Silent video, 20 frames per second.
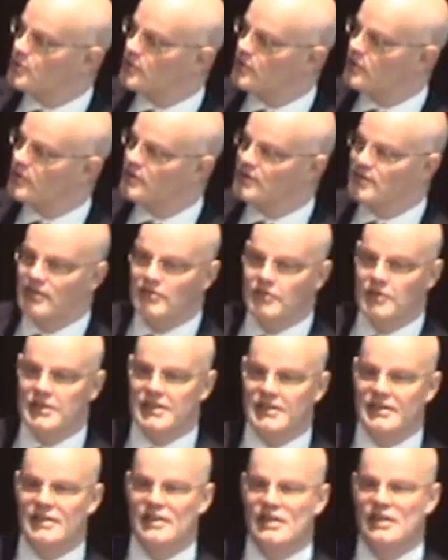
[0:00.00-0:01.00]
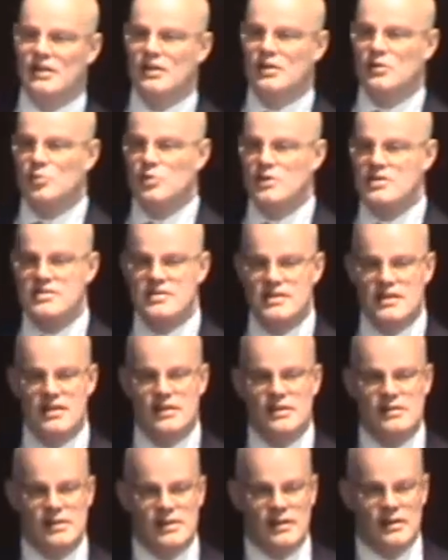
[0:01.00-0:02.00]
productivity, we
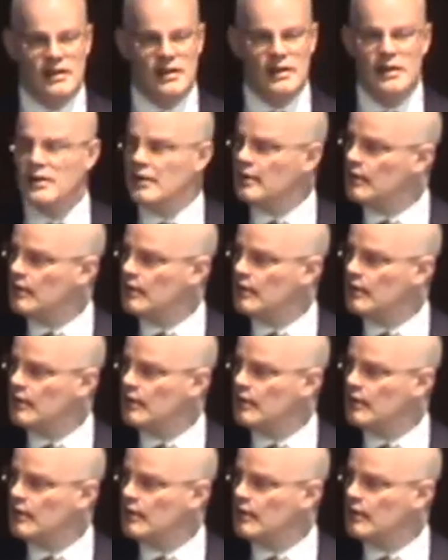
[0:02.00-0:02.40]
see here